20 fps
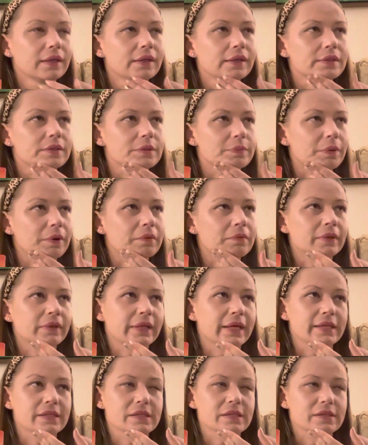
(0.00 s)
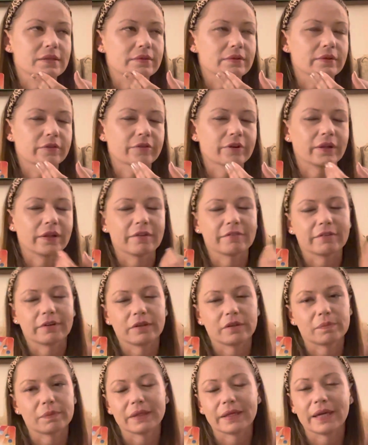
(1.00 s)
it's probably less
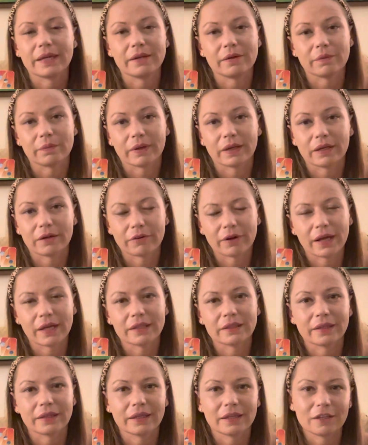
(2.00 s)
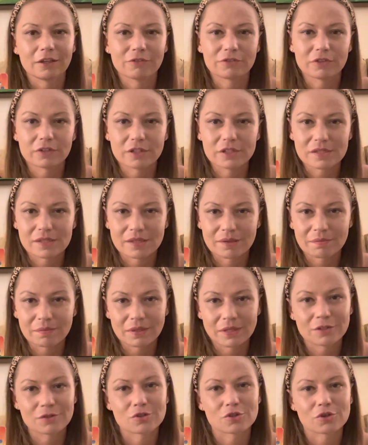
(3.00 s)
relevant, but anyway, right? Like, if there is
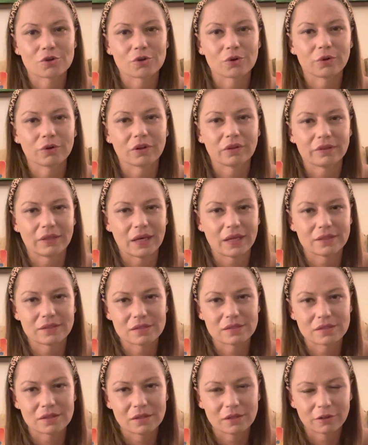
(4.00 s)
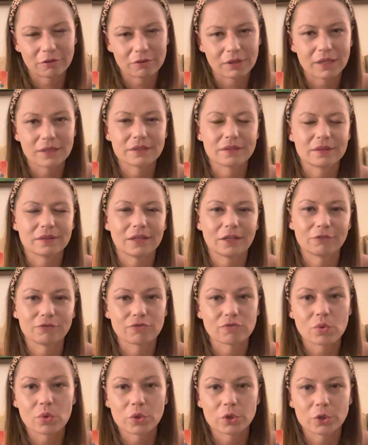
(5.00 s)
somebody external that's creating that
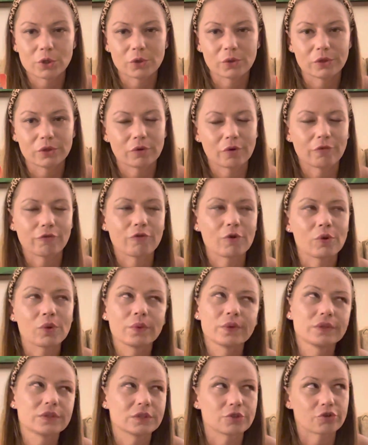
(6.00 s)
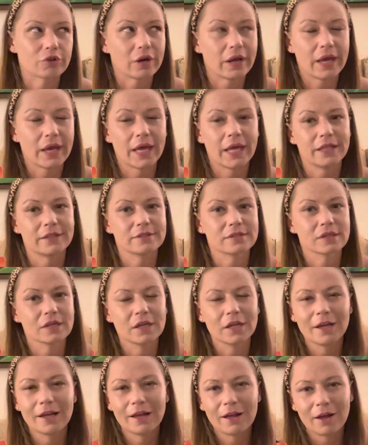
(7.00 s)
for you, or you are following the trends
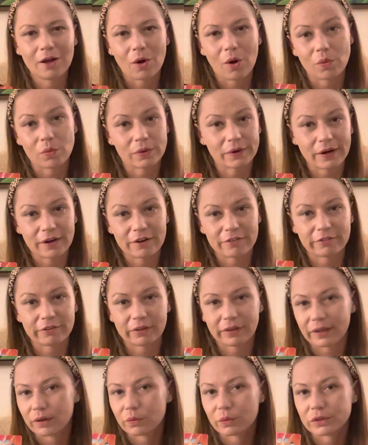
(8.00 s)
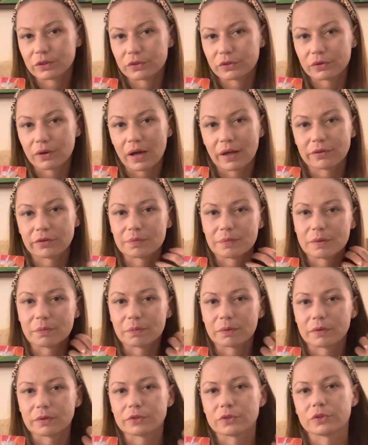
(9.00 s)
or whatever, like what do other
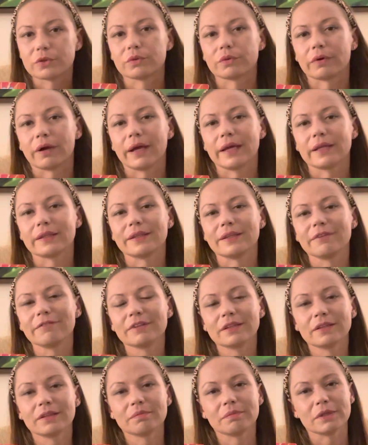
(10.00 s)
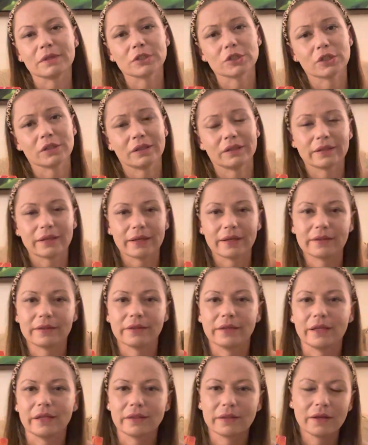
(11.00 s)
people do, right? Even in the mission,
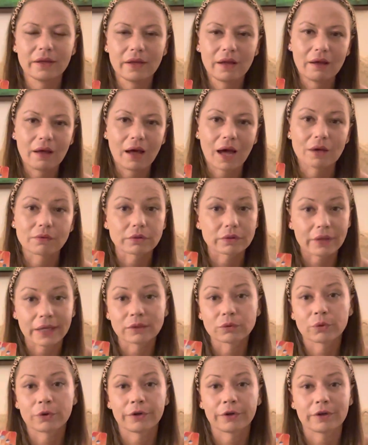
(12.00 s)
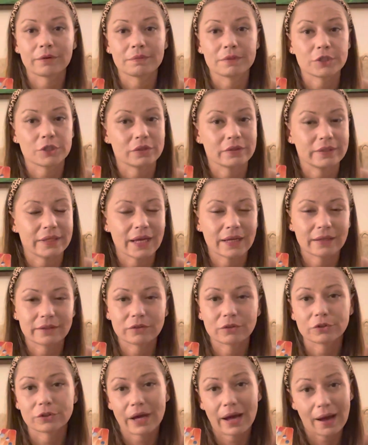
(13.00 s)
in our light worker mission, that
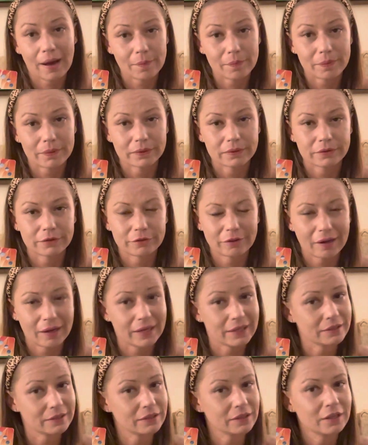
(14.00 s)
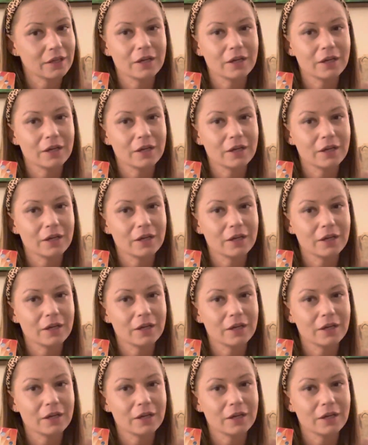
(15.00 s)
could happen, right?